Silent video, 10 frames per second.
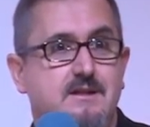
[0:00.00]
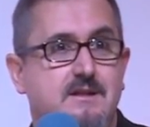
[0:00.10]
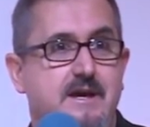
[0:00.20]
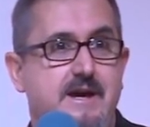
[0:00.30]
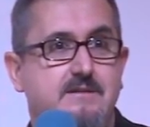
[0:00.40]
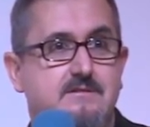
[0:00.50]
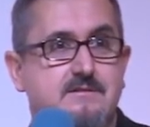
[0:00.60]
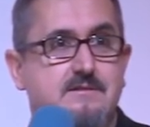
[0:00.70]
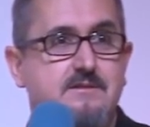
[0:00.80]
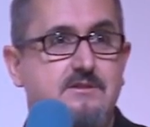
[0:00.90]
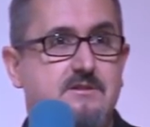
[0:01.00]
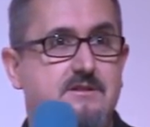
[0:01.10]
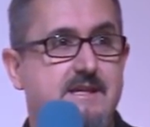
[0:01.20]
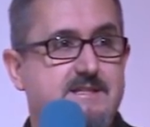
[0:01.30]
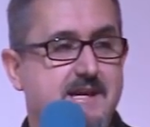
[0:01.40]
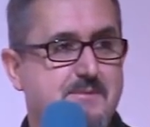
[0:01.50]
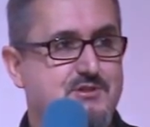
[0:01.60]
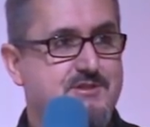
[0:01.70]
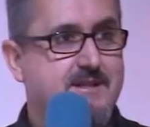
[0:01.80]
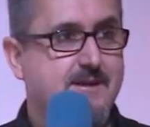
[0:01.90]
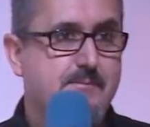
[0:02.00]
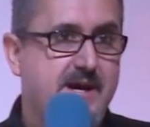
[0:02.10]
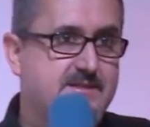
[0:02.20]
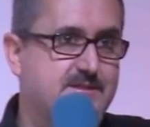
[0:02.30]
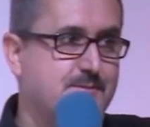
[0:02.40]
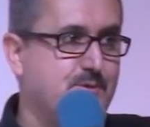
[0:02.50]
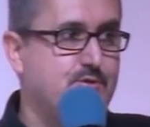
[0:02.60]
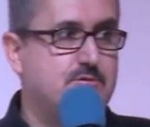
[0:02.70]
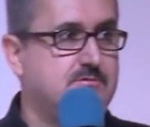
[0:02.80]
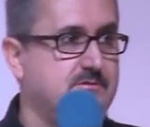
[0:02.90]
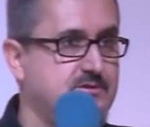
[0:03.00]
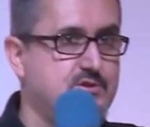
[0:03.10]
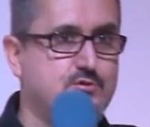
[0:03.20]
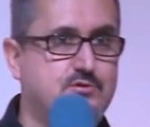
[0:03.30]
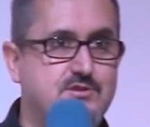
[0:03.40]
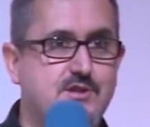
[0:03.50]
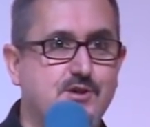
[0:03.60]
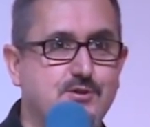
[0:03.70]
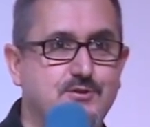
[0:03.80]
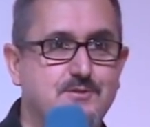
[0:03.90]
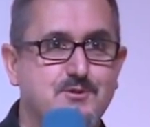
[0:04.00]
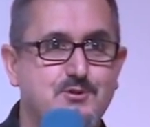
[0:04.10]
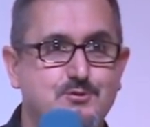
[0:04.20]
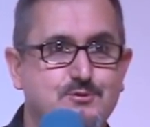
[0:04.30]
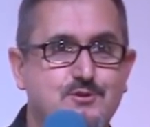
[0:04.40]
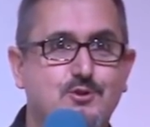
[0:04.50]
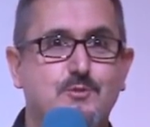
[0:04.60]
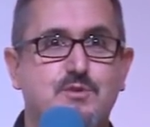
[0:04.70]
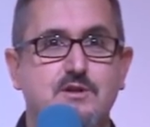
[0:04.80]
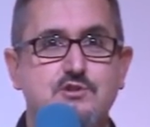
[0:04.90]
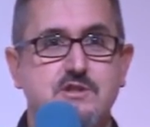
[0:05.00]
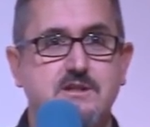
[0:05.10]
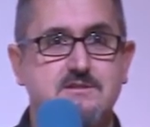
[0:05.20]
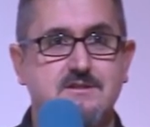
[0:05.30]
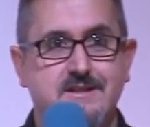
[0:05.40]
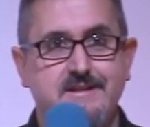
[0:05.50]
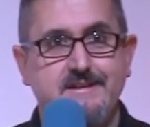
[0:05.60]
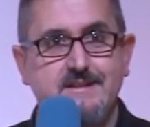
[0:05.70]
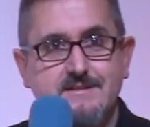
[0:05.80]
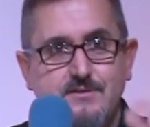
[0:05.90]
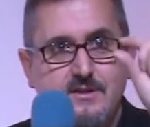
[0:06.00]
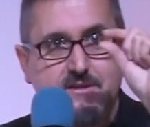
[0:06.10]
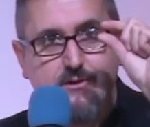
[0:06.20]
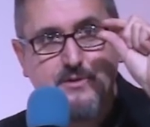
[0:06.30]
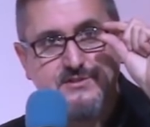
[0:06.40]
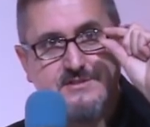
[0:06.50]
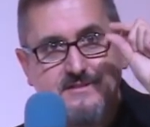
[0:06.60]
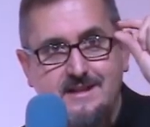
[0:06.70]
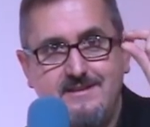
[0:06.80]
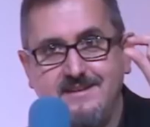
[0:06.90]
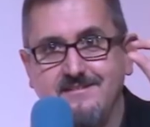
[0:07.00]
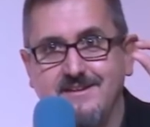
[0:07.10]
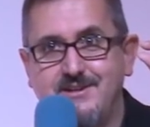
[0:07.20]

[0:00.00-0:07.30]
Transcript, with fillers: And you guess how much has come back to the Moodle source code, the Moodle core project? It's uh, almost nothing.